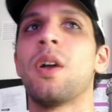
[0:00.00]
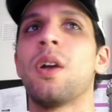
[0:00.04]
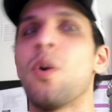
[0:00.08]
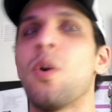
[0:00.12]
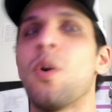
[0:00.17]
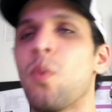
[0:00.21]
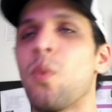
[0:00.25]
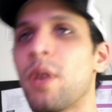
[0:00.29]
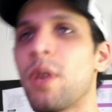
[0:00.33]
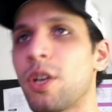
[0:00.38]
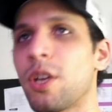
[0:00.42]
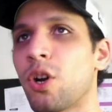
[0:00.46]

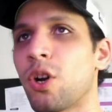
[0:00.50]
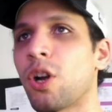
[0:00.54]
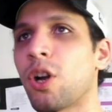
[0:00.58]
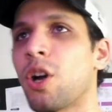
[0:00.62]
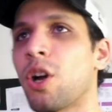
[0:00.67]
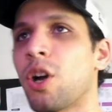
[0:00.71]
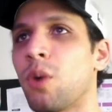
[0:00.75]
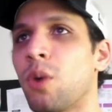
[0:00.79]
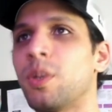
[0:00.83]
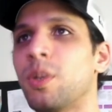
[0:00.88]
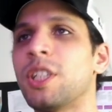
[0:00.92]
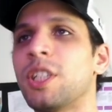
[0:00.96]
When you're
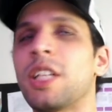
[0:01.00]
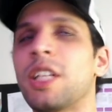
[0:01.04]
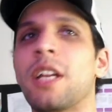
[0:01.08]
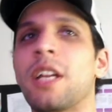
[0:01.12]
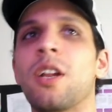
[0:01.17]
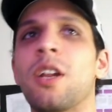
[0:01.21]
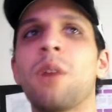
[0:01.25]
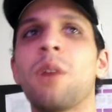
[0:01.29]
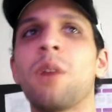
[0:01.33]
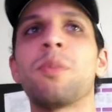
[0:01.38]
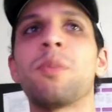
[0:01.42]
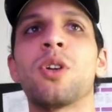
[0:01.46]
going to set
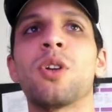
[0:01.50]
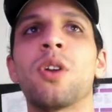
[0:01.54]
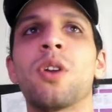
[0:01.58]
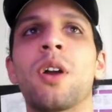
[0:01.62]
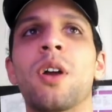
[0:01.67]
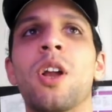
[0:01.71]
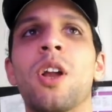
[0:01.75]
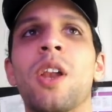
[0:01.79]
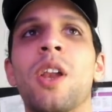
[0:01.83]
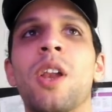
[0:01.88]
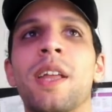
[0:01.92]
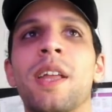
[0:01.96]
it up, you're going to
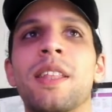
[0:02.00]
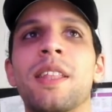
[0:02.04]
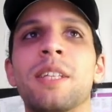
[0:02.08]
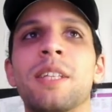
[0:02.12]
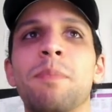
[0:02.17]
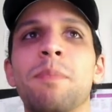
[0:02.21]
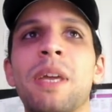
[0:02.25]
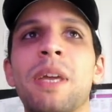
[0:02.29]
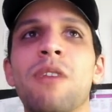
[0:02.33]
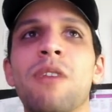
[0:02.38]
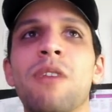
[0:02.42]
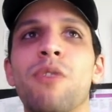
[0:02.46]
click this
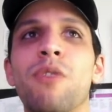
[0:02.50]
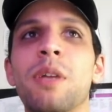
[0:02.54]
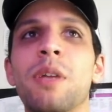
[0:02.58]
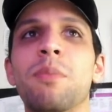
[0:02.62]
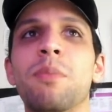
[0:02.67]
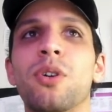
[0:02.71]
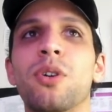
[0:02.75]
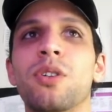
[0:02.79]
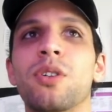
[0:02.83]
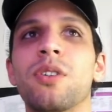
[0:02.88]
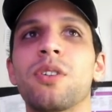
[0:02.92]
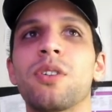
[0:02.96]
big green
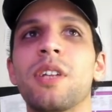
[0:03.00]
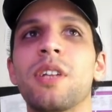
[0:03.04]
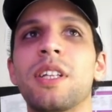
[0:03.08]
button.